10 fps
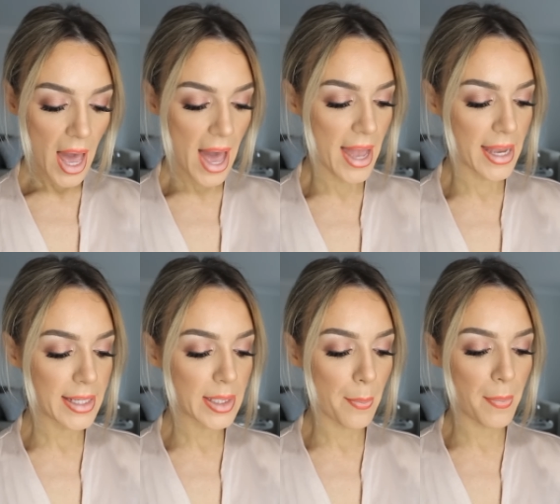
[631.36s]

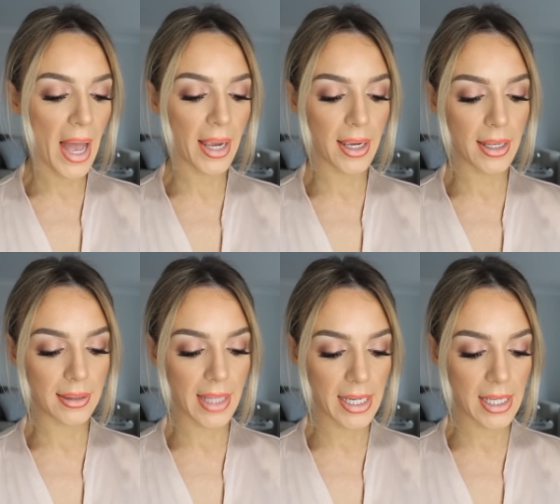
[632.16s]
And MAC
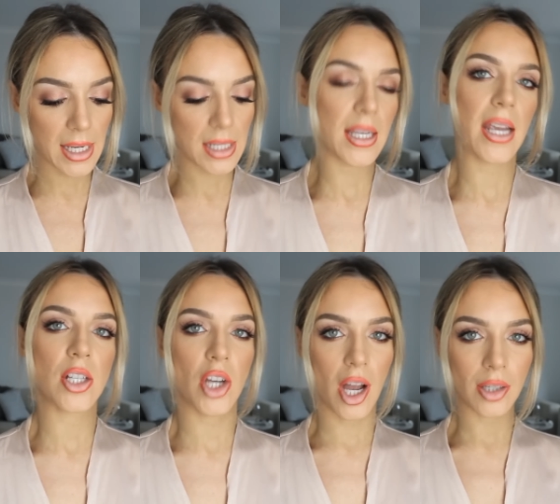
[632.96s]
Lady
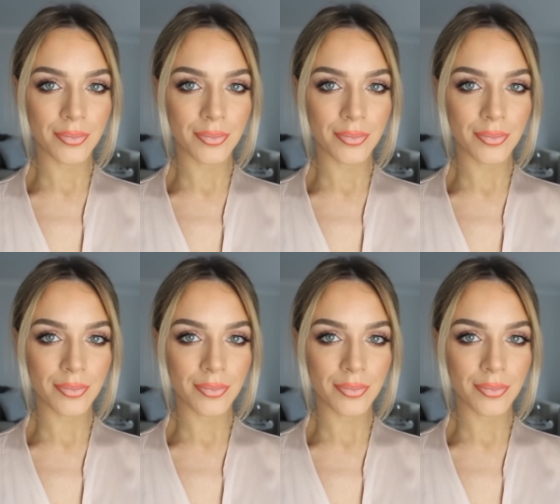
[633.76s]
Danger.